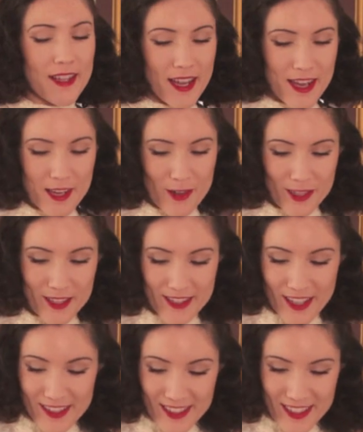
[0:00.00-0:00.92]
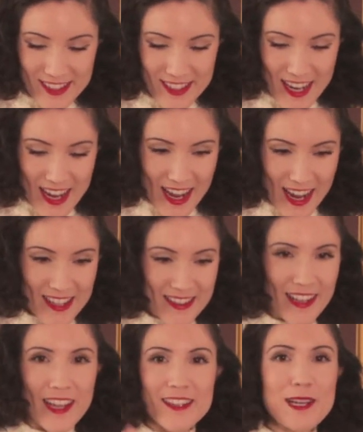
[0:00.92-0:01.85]
I hate going to the dentist,
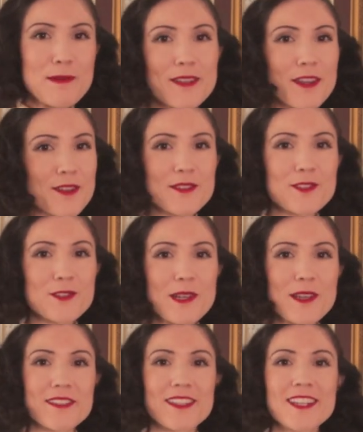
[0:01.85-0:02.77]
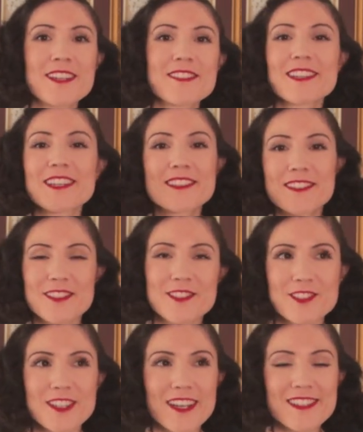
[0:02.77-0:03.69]
and I ended up at the thrift store because I needed to like
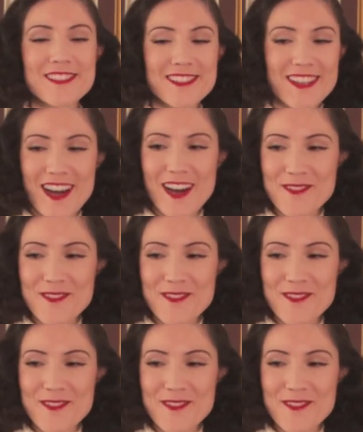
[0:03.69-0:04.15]
de-stress.